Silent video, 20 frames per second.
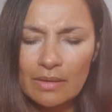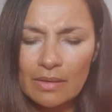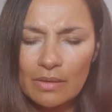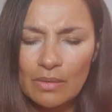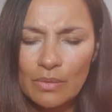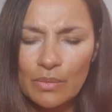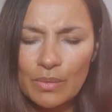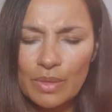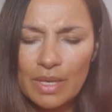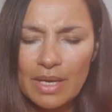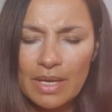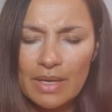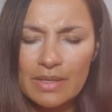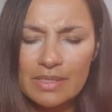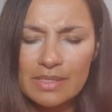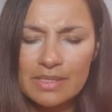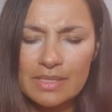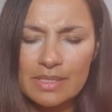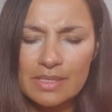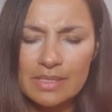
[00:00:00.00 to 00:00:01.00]
We are
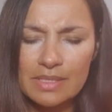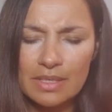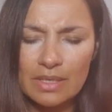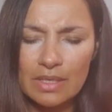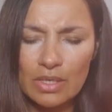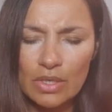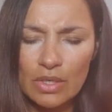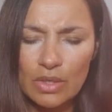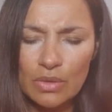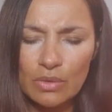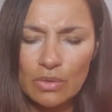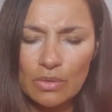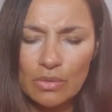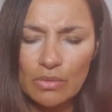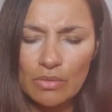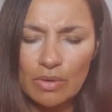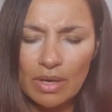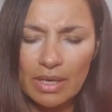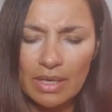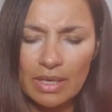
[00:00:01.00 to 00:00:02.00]
assisting you
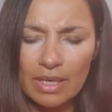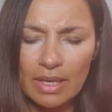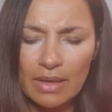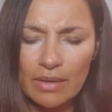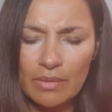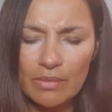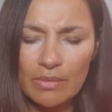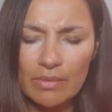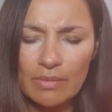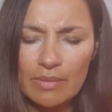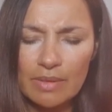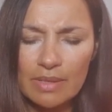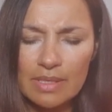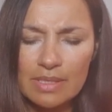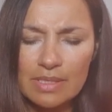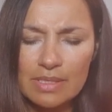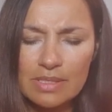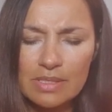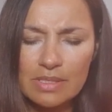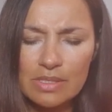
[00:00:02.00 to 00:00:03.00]
right now
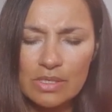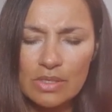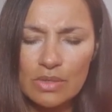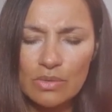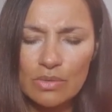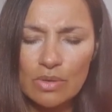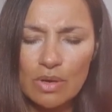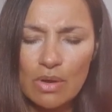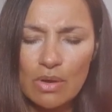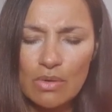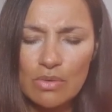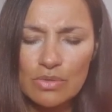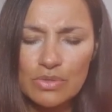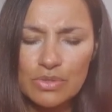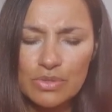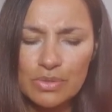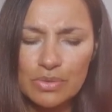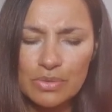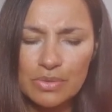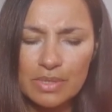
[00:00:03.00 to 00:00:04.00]
as you go
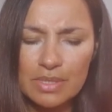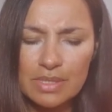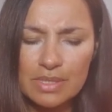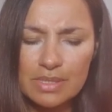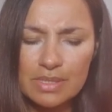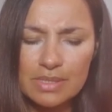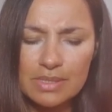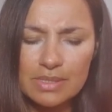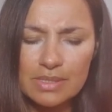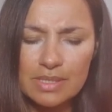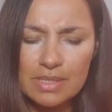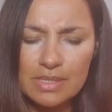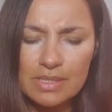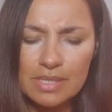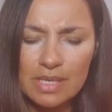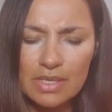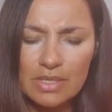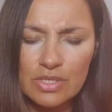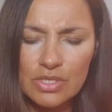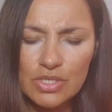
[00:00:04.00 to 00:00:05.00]
through this
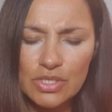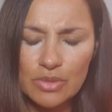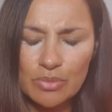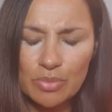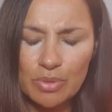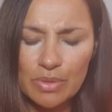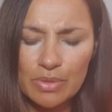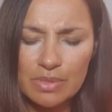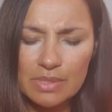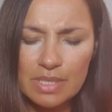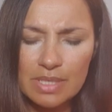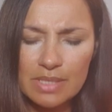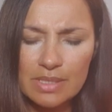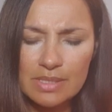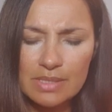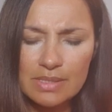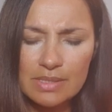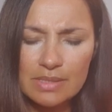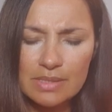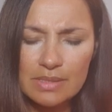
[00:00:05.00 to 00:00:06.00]
ascension
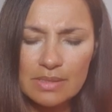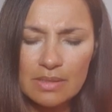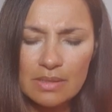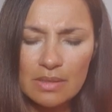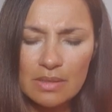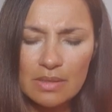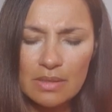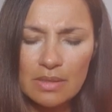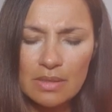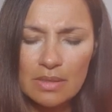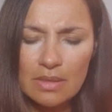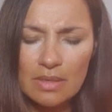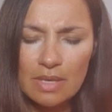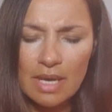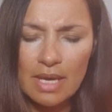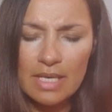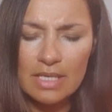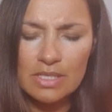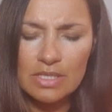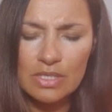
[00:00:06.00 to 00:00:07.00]
process.
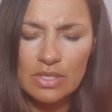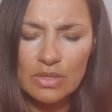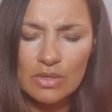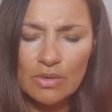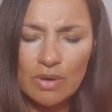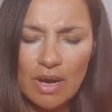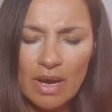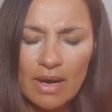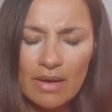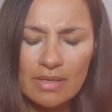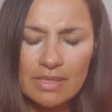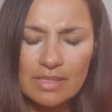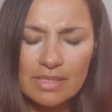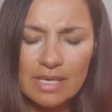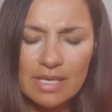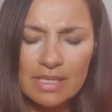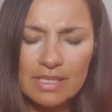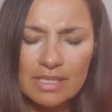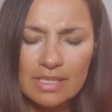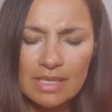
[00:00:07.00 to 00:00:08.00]
As you are
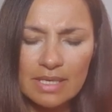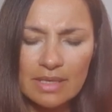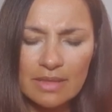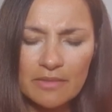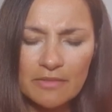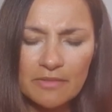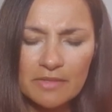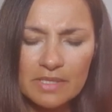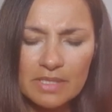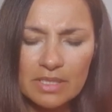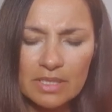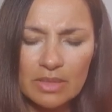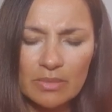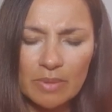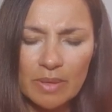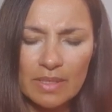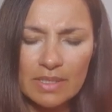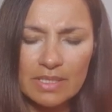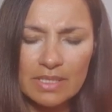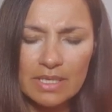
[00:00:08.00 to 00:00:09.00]
ascending in the physical
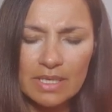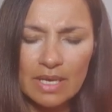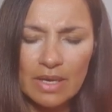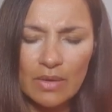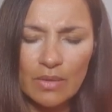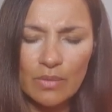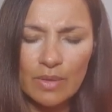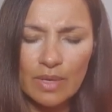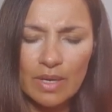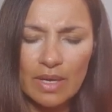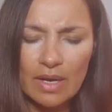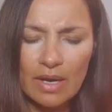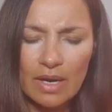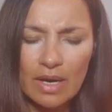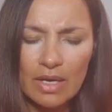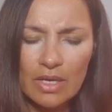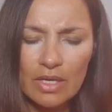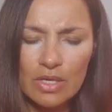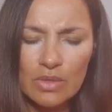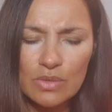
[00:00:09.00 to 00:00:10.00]
body now, we
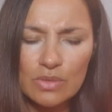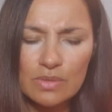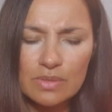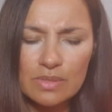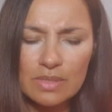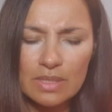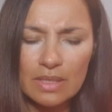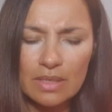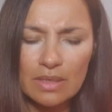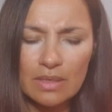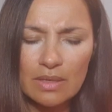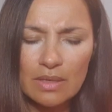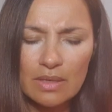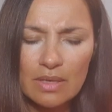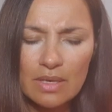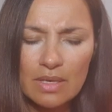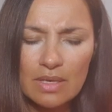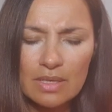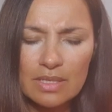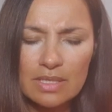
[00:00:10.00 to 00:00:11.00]
are using
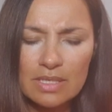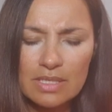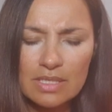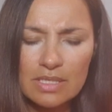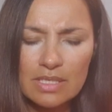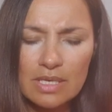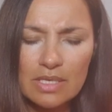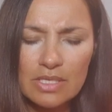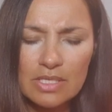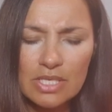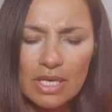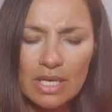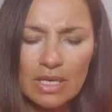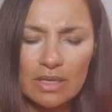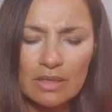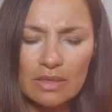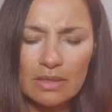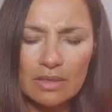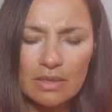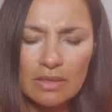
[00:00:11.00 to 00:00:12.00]
this
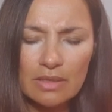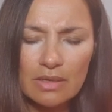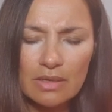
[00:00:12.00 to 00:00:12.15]
channel